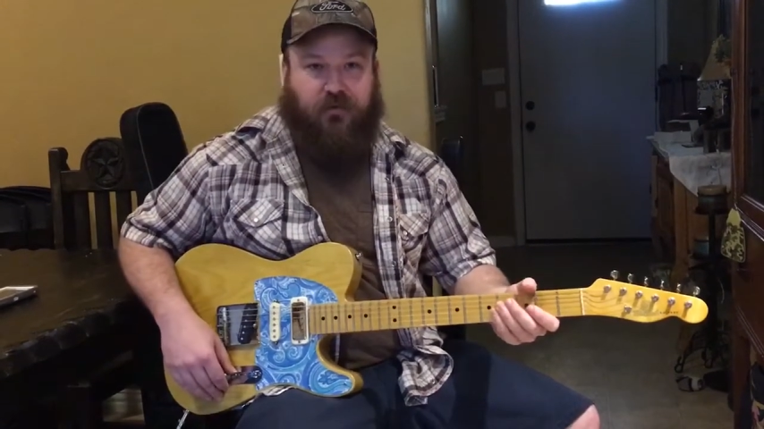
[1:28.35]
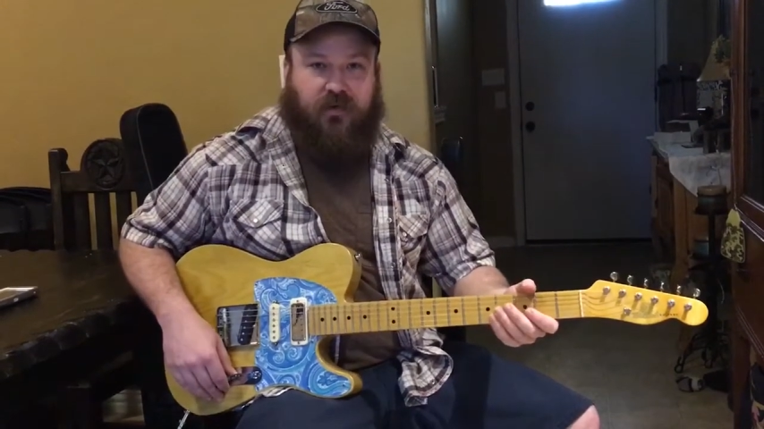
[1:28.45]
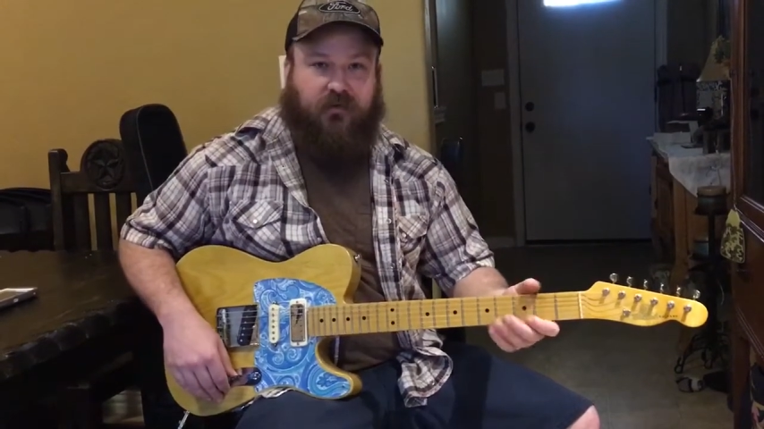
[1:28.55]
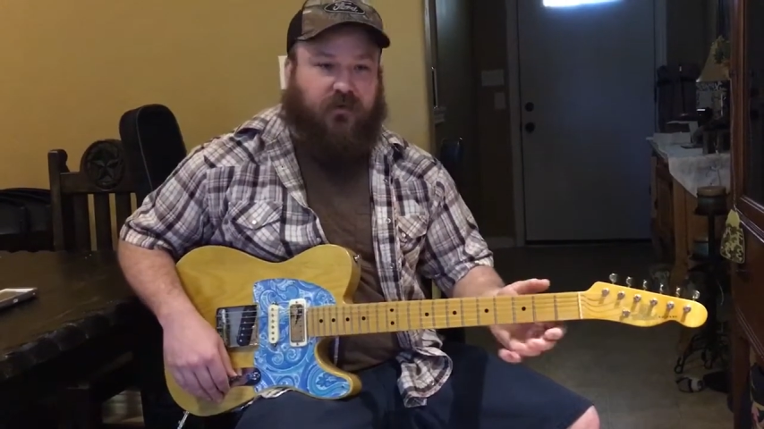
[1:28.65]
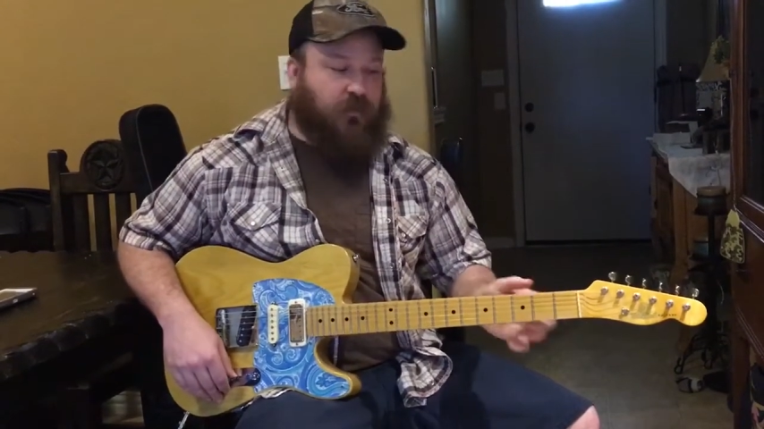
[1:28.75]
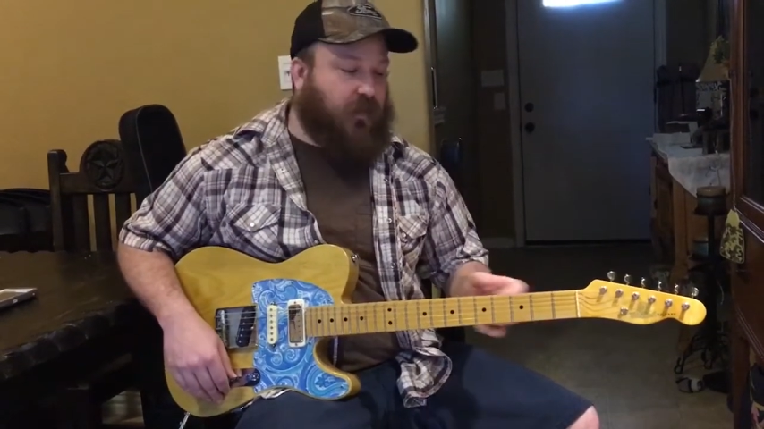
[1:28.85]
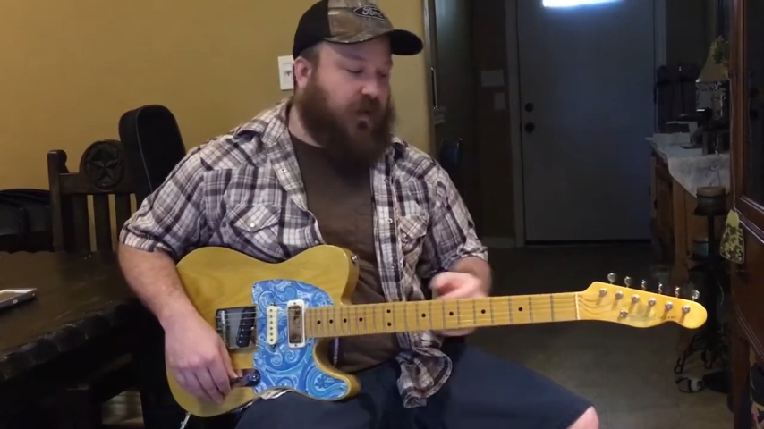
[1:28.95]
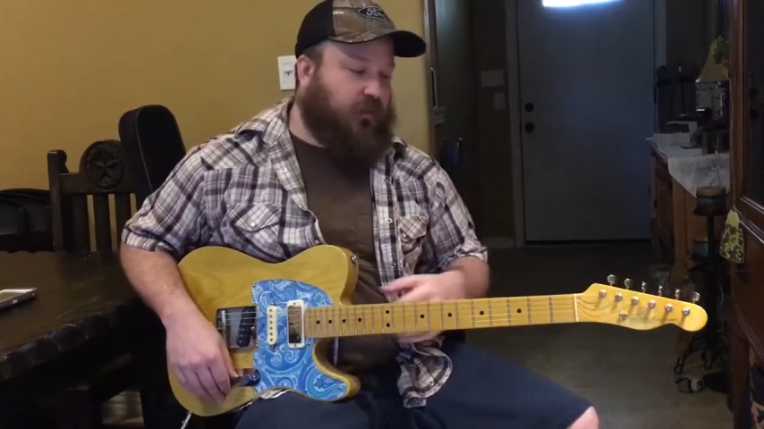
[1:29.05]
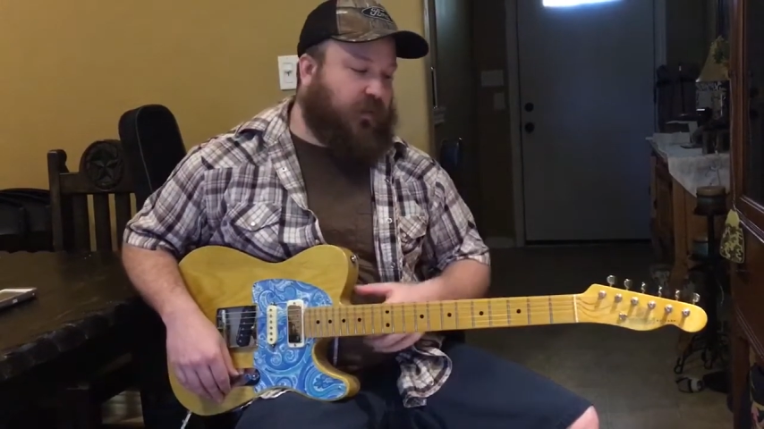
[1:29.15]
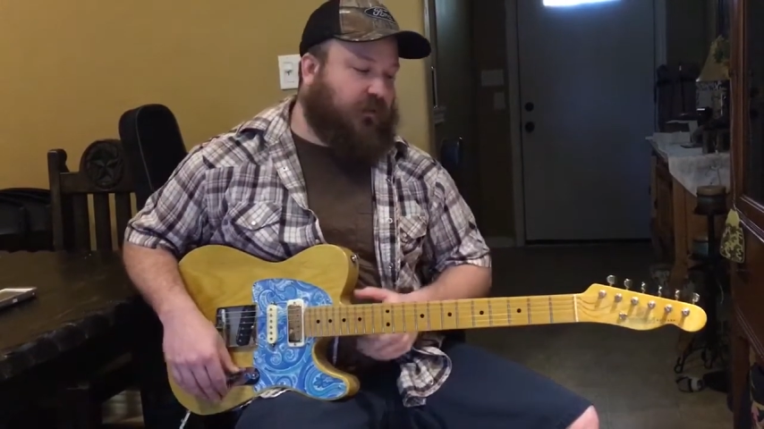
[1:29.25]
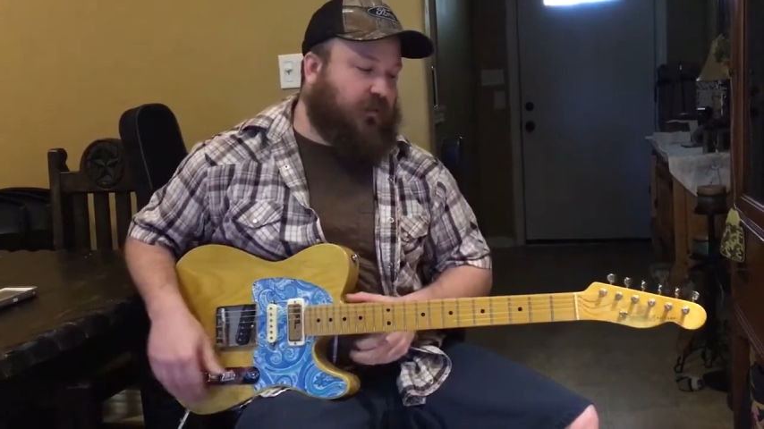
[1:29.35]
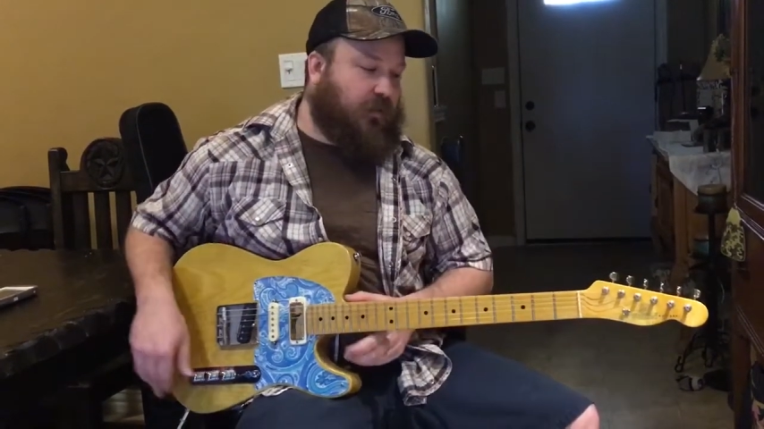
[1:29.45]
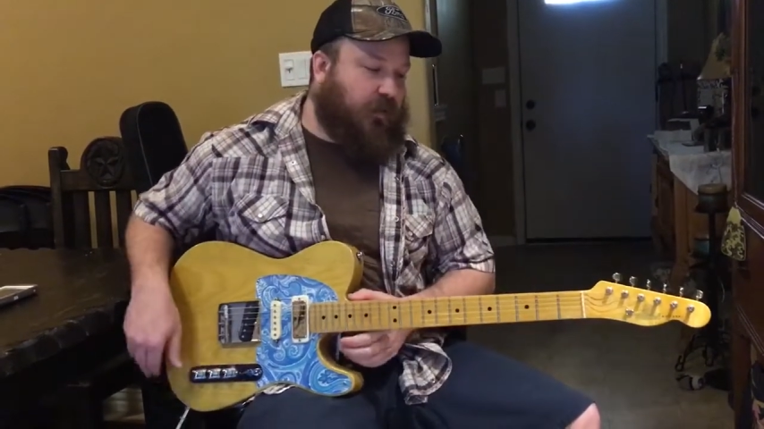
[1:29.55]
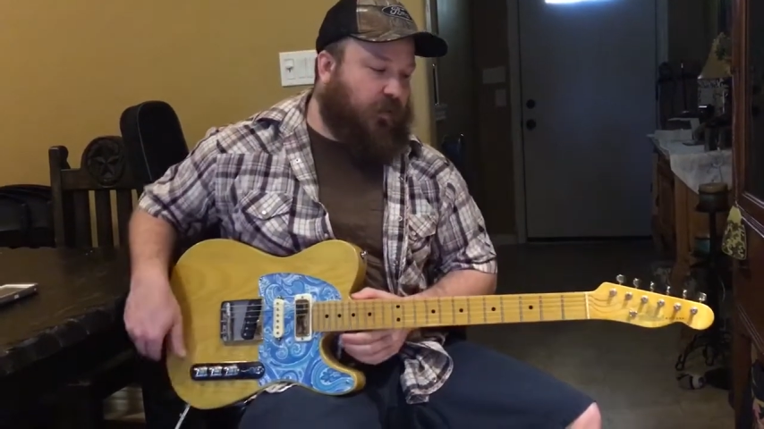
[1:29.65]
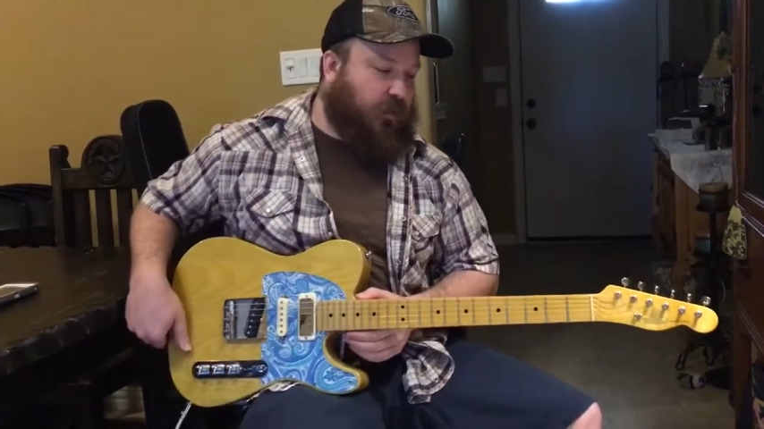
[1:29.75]
things to me, and we
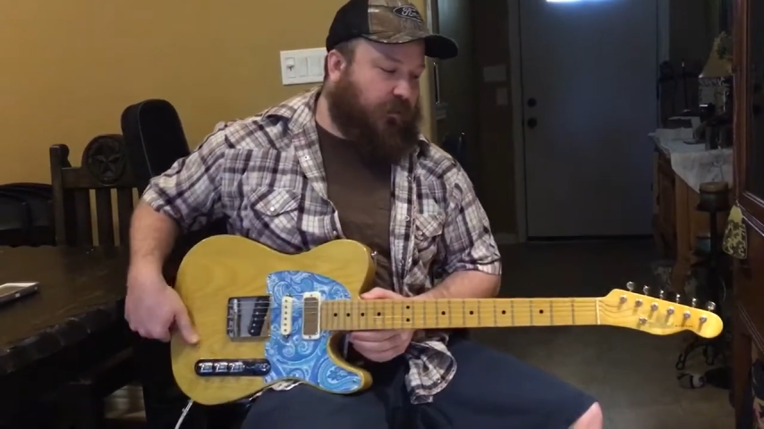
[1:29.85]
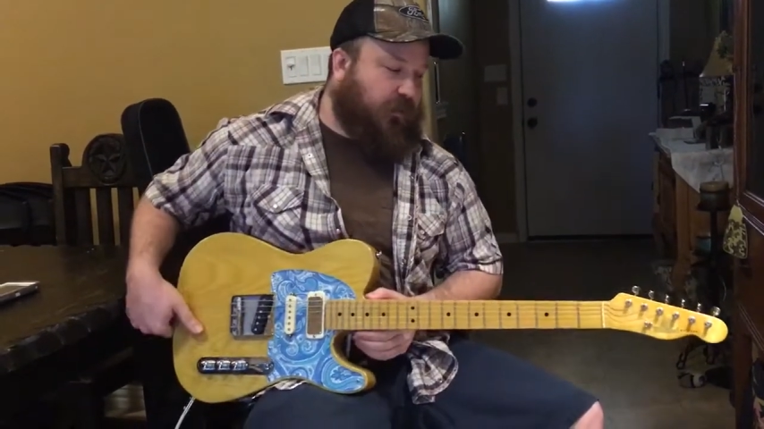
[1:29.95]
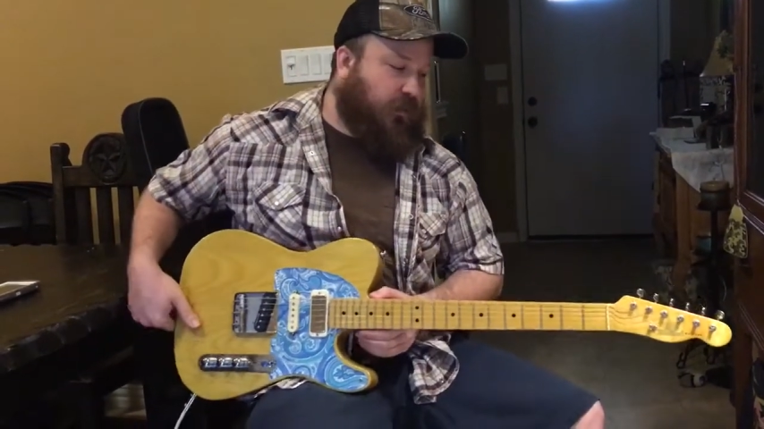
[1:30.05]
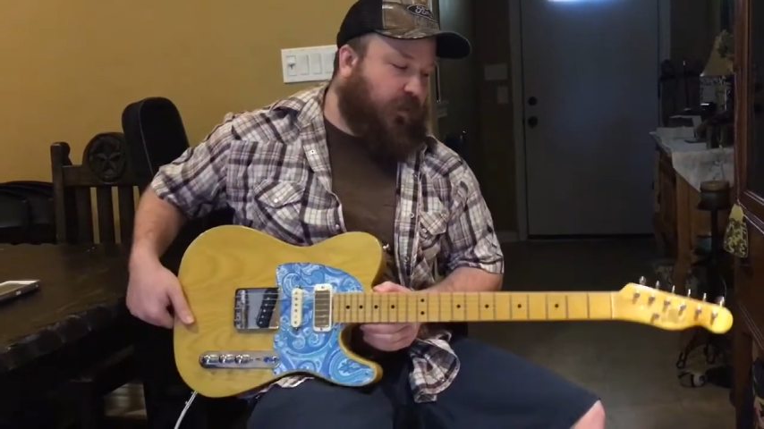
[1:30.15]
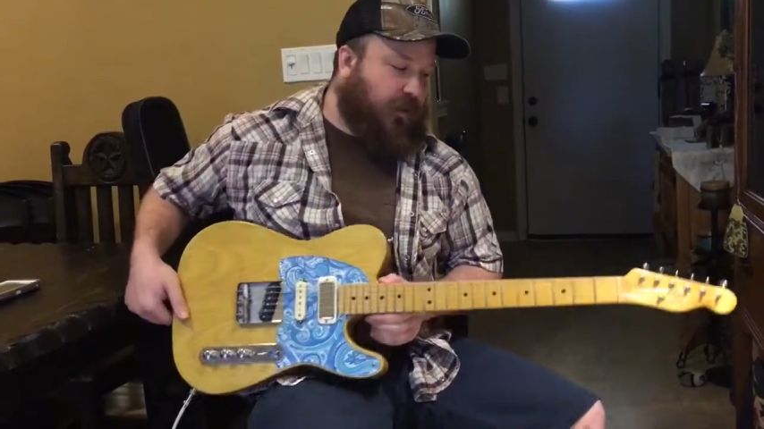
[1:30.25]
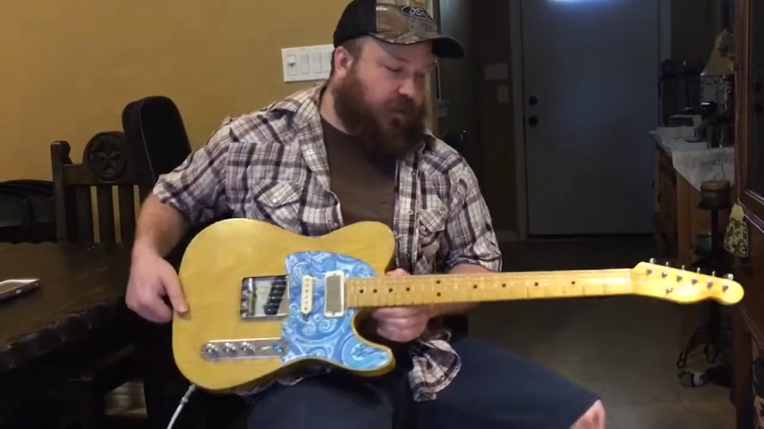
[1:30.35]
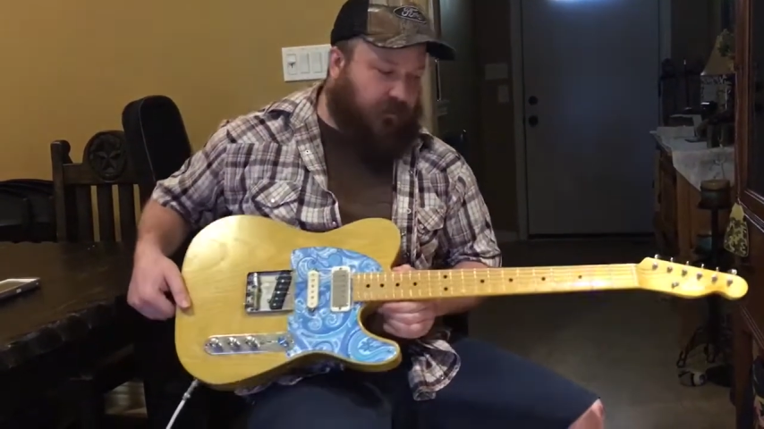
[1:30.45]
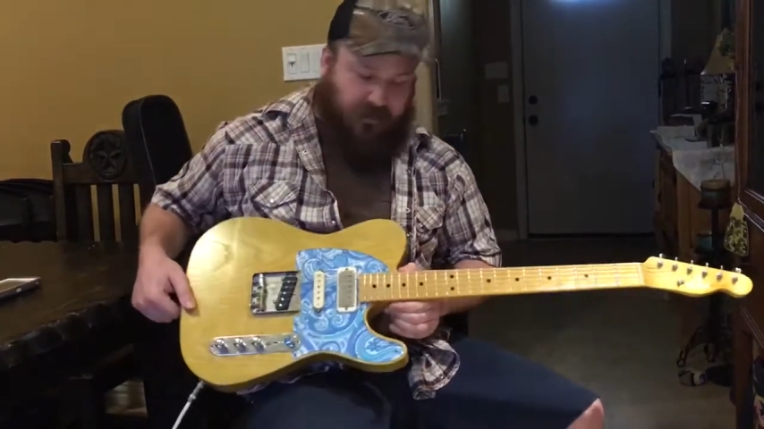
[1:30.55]
slowly worked our way up